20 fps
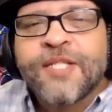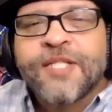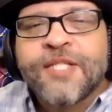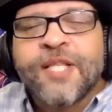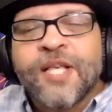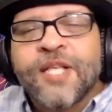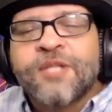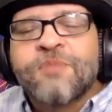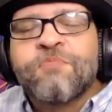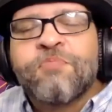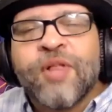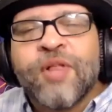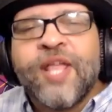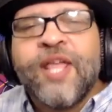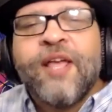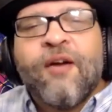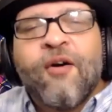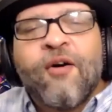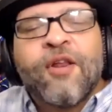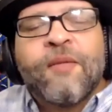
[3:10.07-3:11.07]
is this
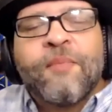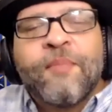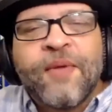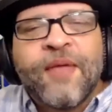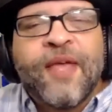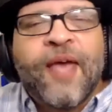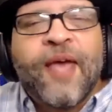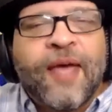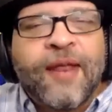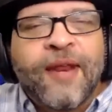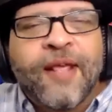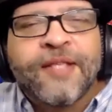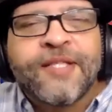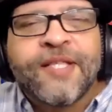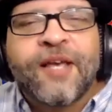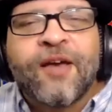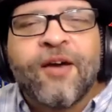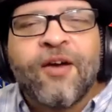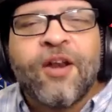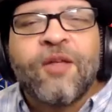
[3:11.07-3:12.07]
play going to be at? Is
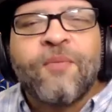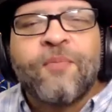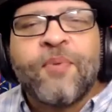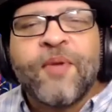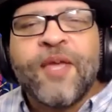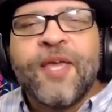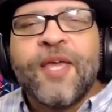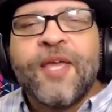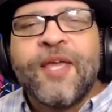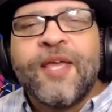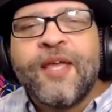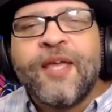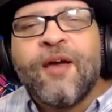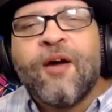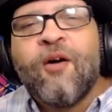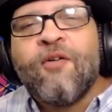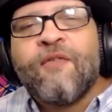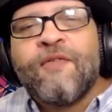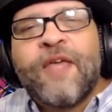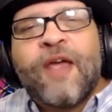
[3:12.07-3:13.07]
it going to be
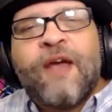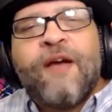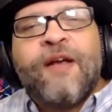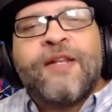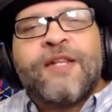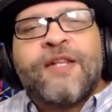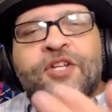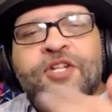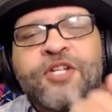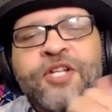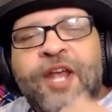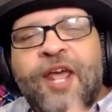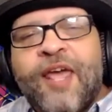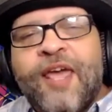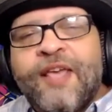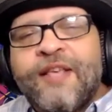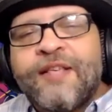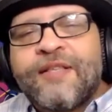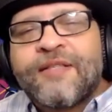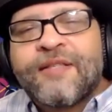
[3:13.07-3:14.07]
over there at the
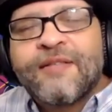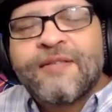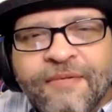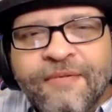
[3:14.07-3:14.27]
Shays?